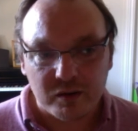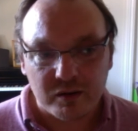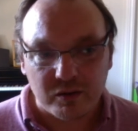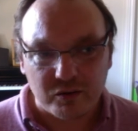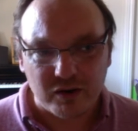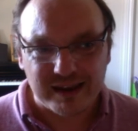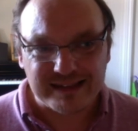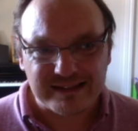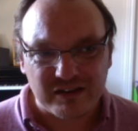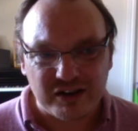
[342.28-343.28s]
or not
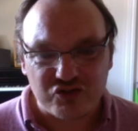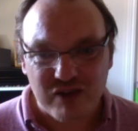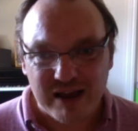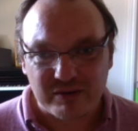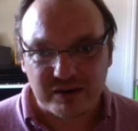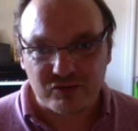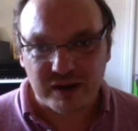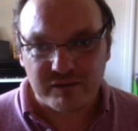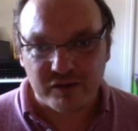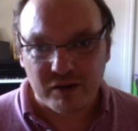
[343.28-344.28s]
necessarily drowned in
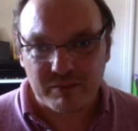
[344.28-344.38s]
reverb,